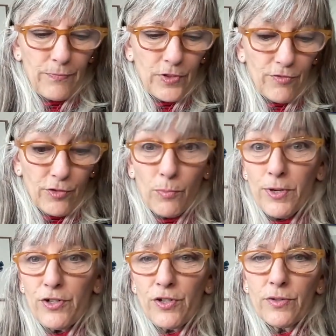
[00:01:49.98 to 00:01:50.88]

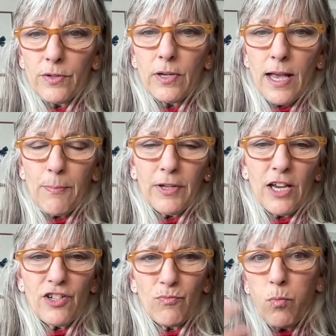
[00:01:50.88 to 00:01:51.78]
verbiage
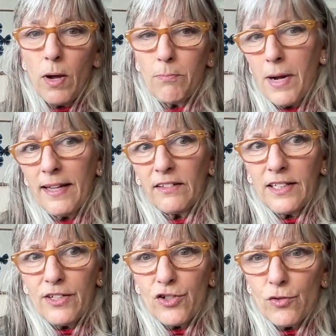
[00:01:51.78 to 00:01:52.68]
application.
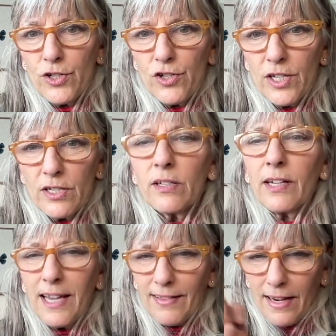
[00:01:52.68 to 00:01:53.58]
Mildly astringent.
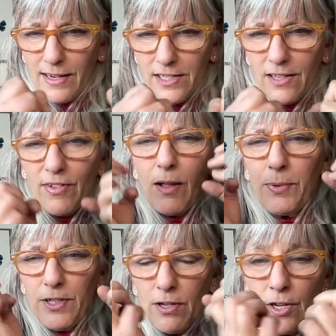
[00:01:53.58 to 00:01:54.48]
Again, that idea of
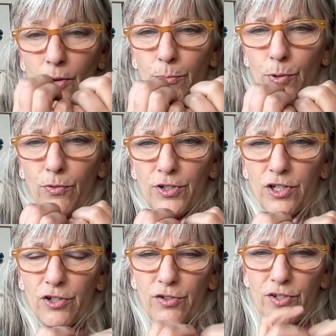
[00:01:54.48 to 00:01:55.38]
helping to pull the
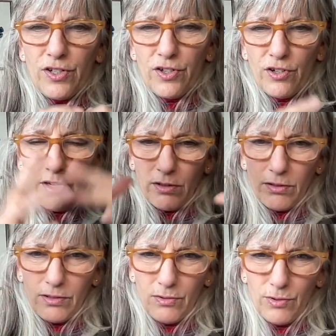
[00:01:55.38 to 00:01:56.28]
tissues in so you're
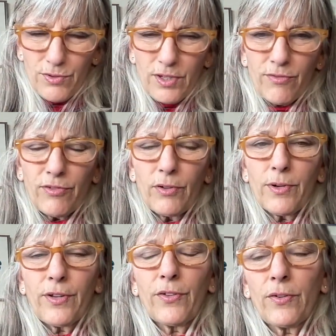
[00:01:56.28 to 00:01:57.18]
not losing
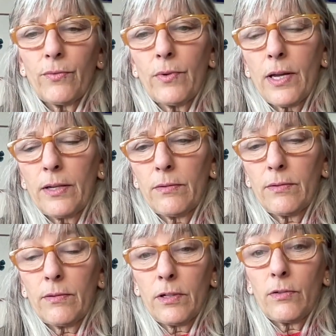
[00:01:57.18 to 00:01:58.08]
fluids and
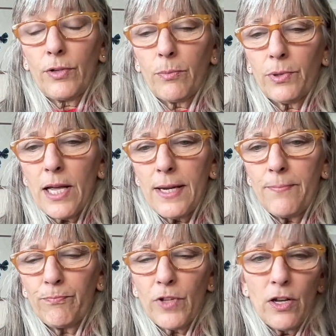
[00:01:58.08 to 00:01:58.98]
including blood.